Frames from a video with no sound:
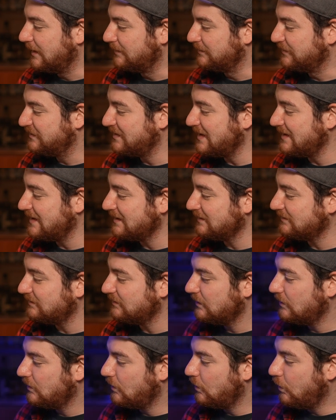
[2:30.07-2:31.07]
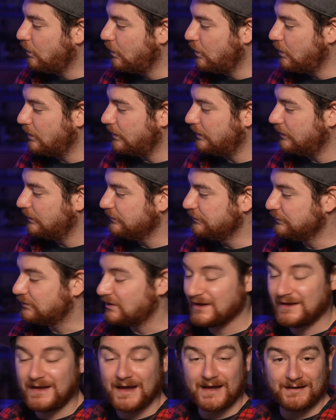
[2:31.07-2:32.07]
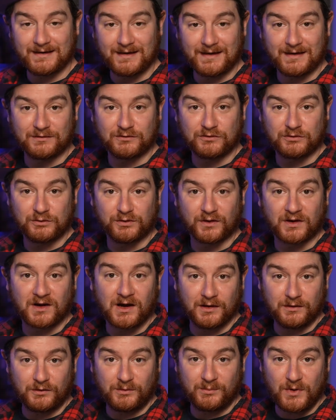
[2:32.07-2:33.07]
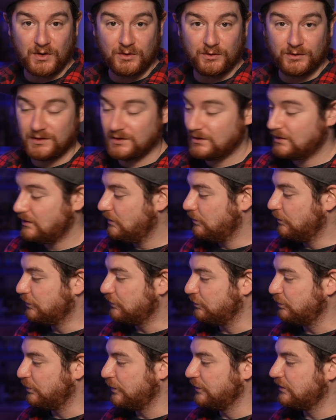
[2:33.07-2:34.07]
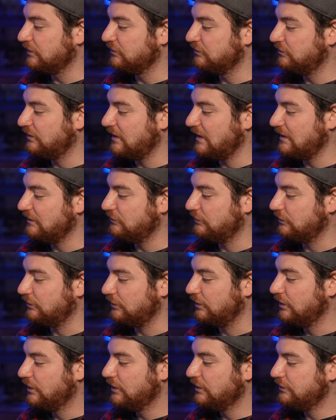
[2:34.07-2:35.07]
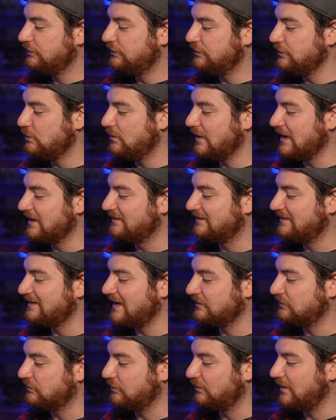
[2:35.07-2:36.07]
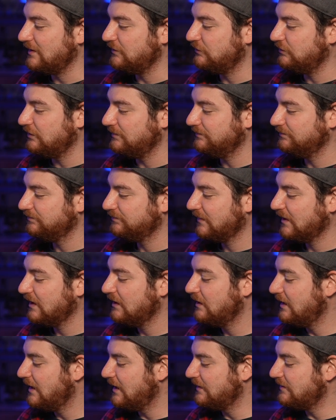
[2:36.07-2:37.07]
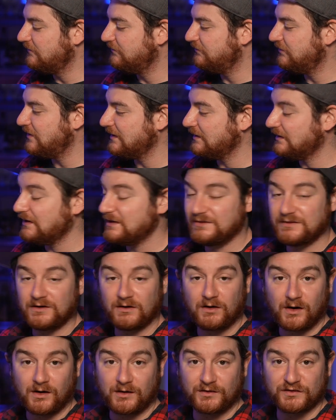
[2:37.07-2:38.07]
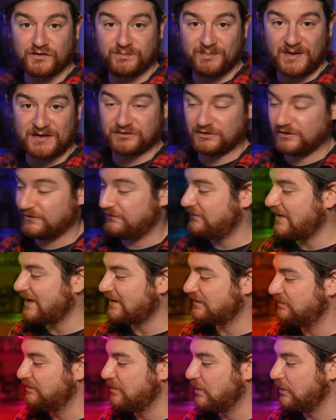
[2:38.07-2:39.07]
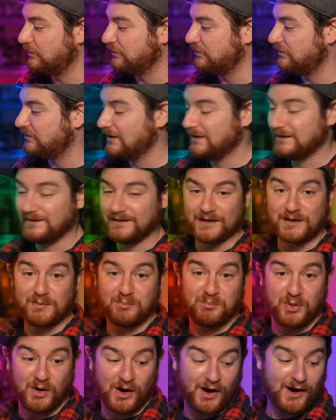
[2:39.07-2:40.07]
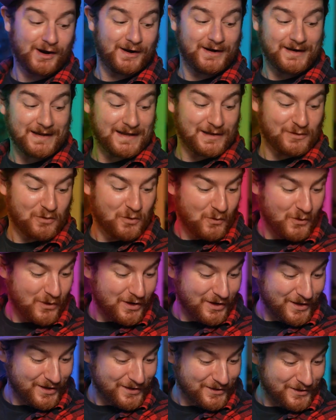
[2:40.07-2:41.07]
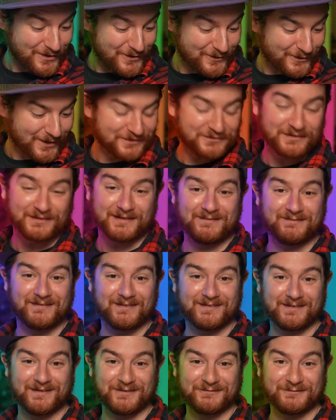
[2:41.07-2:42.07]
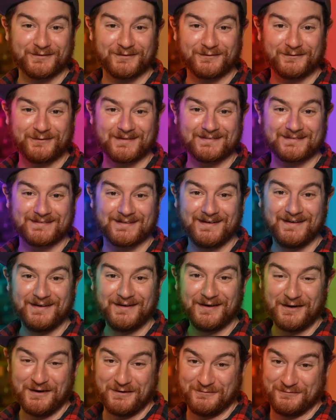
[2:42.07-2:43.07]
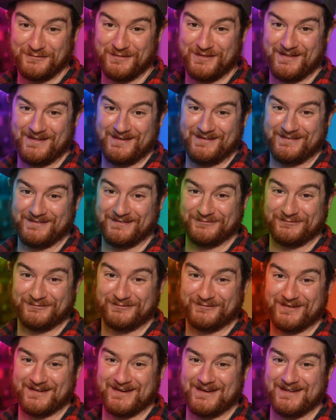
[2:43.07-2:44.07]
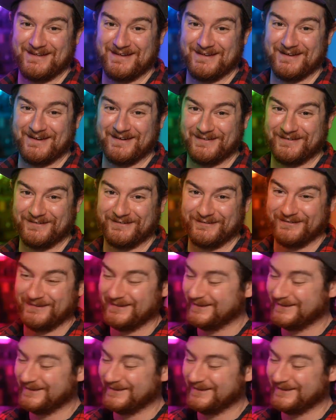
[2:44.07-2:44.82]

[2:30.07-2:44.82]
settings, or you can get into the color mode, which is where you can change your hue and saturation. And then finally, there are special effects modes like party. Whoa, I should leave this on for the rest of this video.